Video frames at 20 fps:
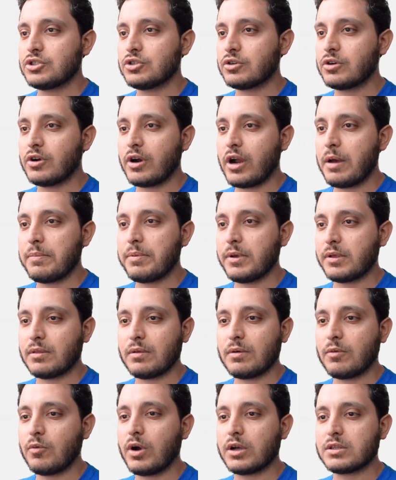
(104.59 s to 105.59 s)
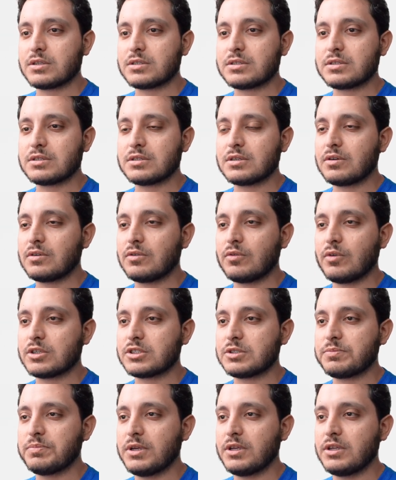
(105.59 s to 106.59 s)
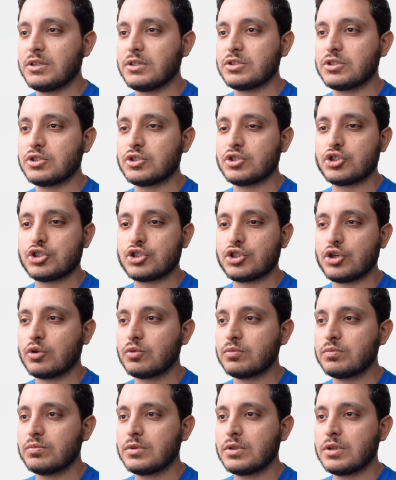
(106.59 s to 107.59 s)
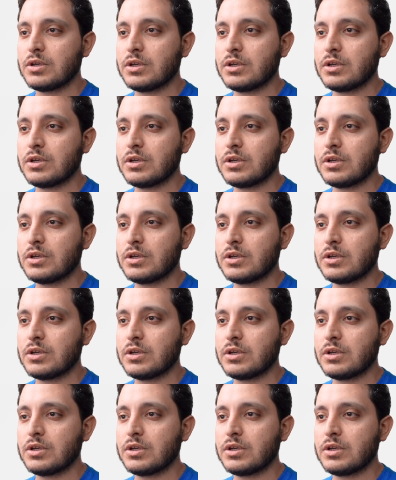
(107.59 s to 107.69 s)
grab it what's being shown.